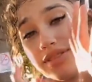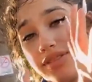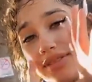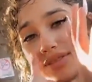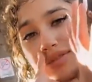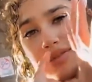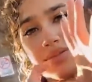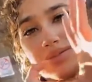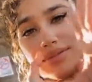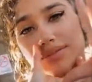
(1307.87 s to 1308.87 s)

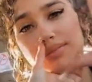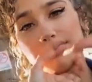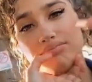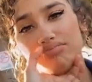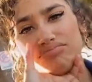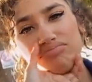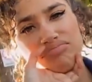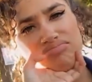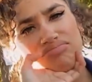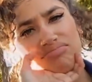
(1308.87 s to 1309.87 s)

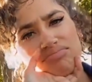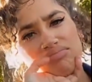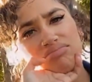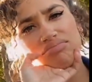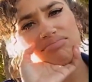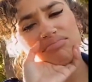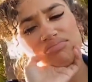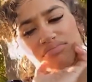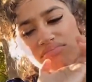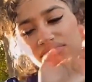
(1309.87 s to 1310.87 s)

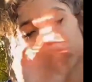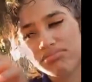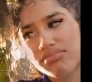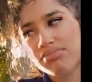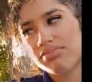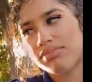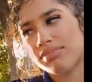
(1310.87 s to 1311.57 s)
Nothing is said.